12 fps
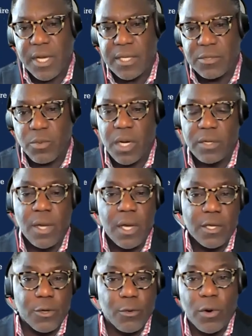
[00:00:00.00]
as, well,
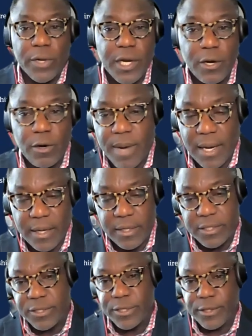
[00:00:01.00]
you won't hear about
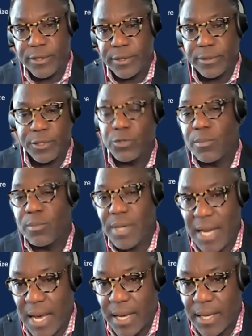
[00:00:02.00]
it until you
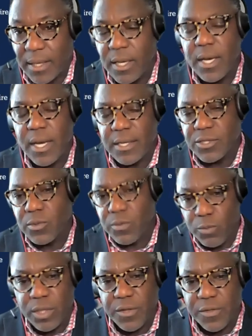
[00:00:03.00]
apply. And
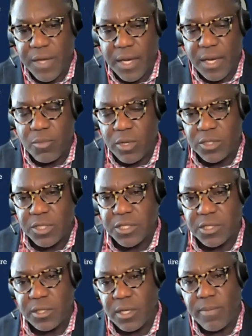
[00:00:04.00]
so really thinking more
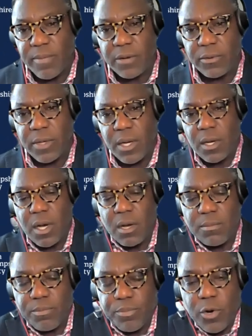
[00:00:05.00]
intentionally about
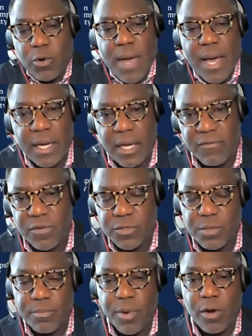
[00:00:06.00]
programmatic
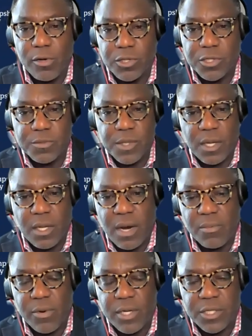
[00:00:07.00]
efforts and partnerships and
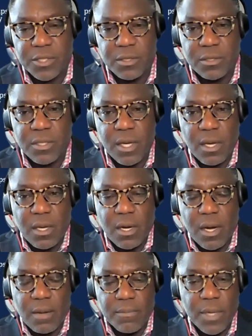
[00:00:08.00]
collaborations,
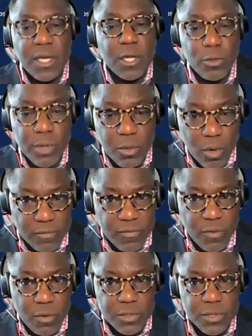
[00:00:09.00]
including
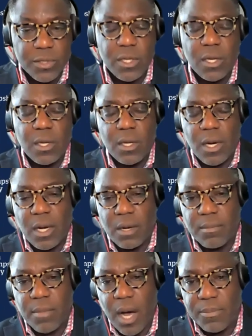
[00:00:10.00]
workforce
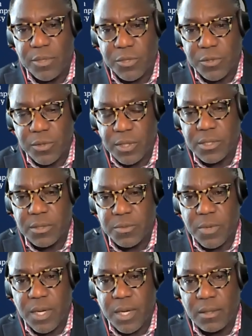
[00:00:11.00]
opportunities
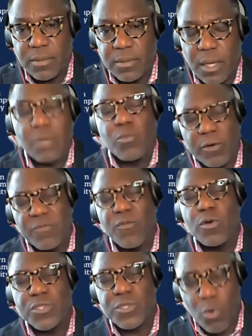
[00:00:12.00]
as well,
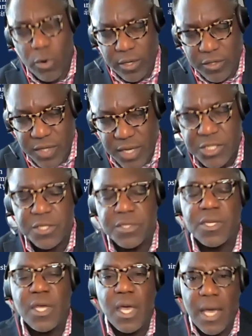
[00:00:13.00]
workforce
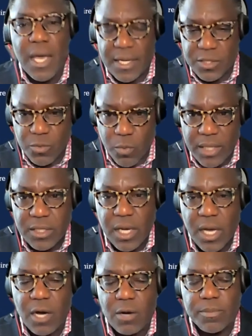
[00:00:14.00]
organizations as a way
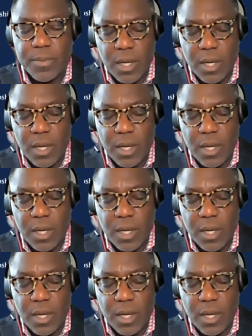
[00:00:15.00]
to help